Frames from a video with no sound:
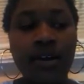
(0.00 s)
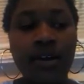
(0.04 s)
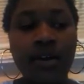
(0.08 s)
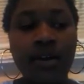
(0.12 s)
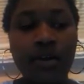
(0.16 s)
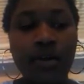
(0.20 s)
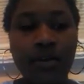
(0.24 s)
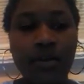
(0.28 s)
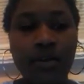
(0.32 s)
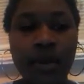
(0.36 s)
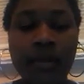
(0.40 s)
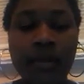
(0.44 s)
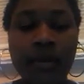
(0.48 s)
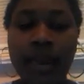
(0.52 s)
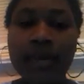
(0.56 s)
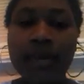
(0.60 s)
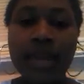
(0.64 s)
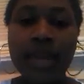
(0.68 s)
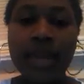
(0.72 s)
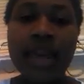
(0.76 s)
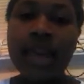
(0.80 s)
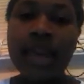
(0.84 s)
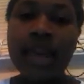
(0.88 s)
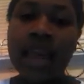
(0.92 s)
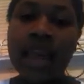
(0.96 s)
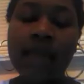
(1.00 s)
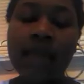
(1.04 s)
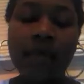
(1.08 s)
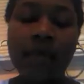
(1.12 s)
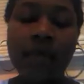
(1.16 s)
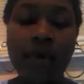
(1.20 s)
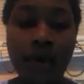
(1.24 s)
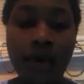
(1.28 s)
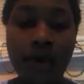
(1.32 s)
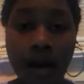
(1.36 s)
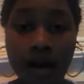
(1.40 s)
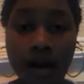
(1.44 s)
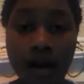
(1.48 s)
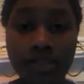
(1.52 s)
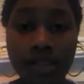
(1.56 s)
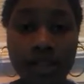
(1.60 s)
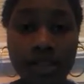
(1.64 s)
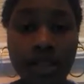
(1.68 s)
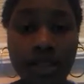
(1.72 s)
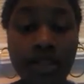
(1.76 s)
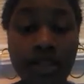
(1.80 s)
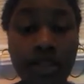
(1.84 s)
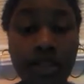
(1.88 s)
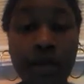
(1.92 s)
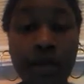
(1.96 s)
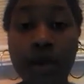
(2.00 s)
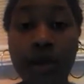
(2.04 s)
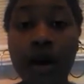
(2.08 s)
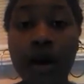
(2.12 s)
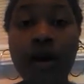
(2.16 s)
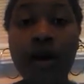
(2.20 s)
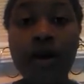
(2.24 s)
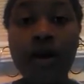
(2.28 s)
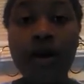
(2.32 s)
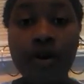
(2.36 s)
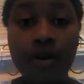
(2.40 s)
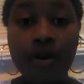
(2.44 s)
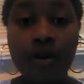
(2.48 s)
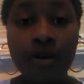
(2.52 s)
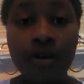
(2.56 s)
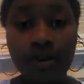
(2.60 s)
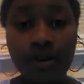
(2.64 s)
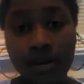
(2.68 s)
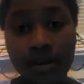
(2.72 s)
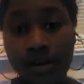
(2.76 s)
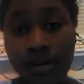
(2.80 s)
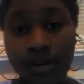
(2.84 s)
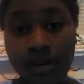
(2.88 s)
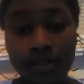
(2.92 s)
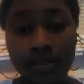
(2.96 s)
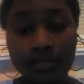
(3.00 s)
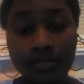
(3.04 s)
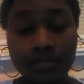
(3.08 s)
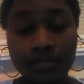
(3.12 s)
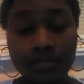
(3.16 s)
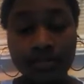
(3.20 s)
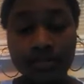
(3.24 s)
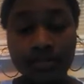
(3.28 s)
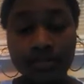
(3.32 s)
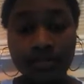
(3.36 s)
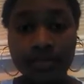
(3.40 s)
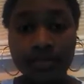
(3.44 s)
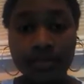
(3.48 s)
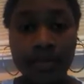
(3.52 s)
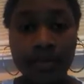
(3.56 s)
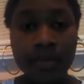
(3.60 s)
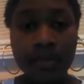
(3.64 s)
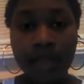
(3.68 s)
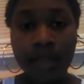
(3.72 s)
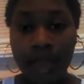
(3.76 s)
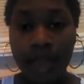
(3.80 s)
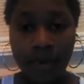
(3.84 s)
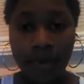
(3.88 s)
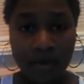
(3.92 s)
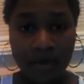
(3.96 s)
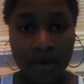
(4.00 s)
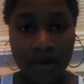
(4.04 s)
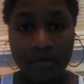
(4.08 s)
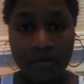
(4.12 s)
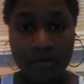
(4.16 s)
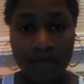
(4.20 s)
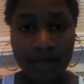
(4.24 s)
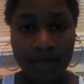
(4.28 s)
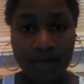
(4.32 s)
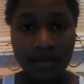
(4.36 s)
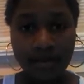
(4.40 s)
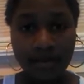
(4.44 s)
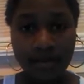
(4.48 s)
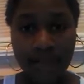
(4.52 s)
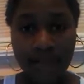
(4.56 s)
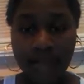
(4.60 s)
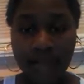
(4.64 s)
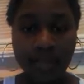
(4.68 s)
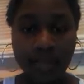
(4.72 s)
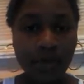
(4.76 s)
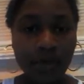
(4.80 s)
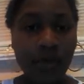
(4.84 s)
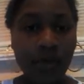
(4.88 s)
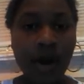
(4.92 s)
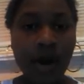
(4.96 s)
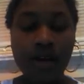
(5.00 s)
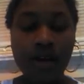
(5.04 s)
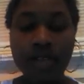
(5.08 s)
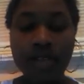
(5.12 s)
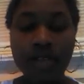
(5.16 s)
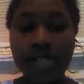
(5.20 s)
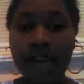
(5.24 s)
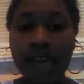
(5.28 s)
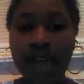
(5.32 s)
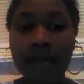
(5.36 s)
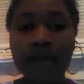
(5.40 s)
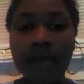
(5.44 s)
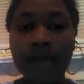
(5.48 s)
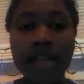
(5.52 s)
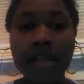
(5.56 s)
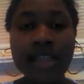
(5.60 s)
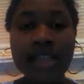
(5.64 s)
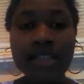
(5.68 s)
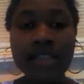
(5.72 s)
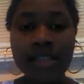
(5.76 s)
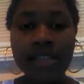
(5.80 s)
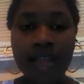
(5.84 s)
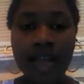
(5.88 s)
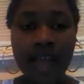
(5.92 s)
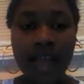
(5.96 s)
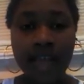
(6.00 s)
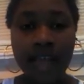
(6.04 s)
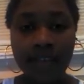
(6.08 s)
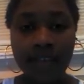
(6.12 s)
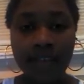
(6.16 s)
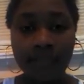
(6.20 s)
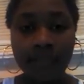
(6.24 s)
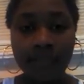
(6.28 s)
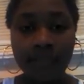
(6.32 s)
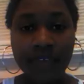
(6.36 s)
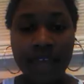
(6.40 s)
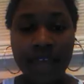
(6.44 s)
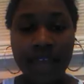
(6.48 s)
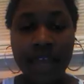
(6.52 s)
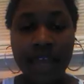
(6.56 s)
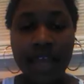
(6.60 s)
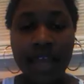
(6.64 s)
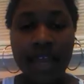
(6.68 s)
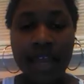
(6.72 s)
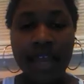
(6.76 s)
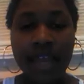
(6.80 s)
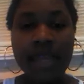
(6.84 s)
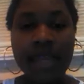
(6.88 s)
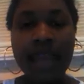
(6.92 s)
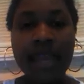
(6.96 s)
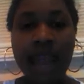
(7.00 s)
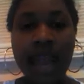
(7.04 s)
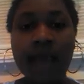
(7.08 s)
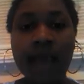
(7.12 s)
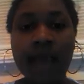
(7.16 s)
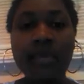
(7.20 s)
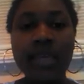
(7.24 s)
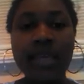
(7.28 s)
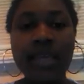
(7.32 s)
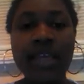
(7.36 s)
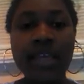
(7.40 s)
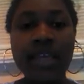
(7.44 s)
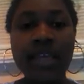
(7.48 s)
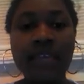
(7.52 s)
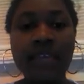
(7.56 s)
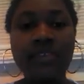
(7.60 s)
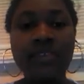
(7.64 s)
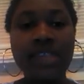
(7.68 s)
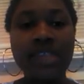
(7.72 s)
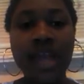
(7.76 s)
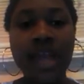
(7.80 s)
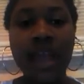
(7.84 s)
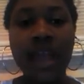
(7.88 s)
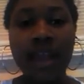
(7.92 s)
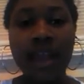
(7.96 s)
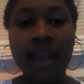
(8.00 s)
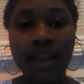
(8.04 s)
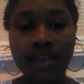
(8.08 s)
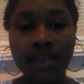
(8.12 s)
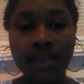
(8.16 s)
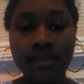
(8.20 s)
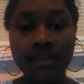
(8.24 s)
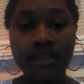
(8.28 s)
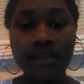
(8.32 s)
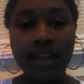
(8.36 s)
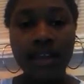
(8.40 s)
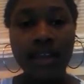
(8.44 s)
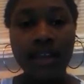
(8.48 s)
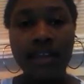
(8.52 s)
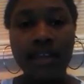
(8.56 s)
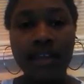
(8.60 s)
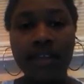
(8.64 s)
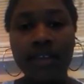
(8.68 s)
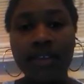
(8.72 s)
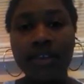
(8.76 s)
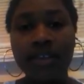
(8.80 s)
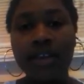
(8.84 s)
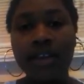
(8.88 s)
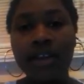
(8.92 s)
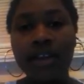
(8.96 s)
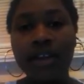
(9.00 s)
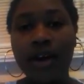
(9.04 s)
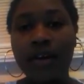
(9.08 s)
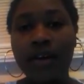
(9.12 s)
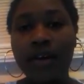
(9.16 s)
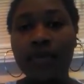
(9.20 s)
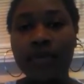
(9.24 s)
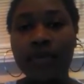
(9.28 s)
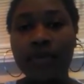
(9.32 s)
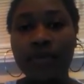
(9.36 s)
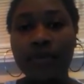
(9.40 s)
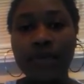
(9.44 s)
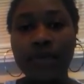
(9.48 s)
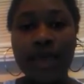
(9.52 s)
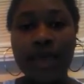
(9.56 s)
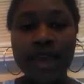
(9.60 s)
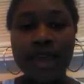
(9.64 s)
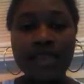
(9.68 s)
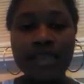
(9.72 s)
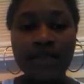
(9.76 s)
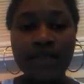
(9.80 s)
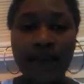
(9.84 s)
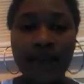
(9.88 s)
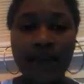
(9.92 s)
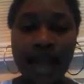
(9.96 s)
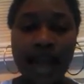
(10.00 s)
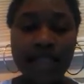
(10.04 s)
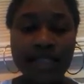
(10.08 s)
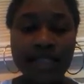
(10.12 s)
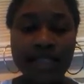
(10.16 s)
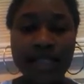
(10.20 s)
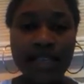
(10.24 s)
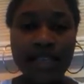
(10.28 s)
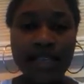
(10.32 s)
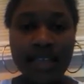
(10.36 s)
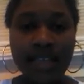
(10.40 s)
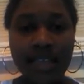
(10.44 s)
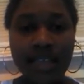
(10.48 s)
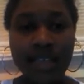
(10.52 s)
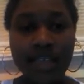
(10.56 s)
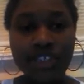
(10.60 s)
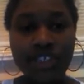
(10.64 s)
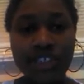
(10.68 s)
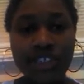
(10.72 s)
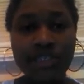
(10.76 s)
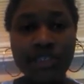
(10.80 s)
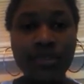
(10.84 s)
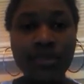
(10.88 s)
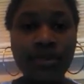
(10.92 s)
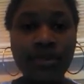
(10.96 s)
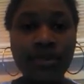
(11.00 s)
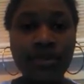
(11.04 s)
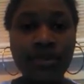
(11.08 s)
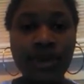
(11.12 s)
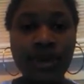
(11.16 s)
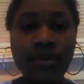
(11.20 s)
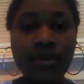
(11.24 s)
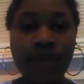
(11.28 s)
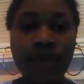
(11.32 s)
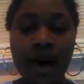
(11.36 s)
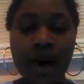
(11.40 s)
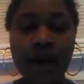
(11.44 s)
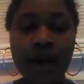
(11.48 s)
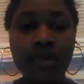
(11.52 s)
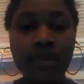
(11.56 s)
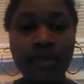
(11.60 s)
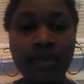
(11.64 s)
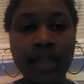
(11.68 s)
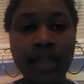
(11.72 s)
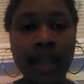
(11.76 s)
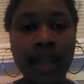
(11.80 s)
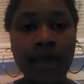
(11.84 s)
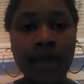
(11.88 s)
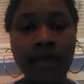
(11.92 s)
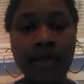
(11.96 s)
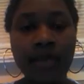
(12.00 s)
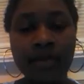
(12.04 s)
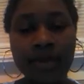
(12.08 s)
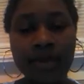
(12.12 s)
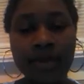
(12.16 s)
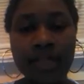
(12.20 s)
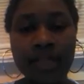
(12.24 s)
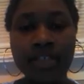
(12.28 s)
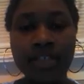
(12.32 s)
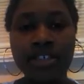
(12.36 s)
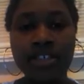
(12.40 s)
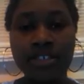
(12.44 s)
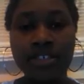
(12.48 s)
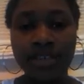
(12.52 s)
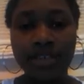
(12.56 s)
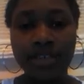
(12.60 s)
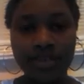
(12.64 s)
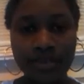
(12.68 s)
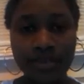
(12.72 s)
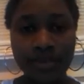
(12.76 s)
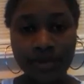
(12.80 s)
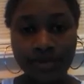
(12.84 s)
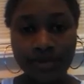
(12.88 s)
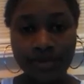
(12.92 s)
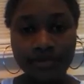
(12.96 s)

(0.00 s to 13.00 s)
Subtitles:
well, maybe he came across the wrong black woman at the wrong time in his life, and he now believes that X, Y, and Z is true about black women in general.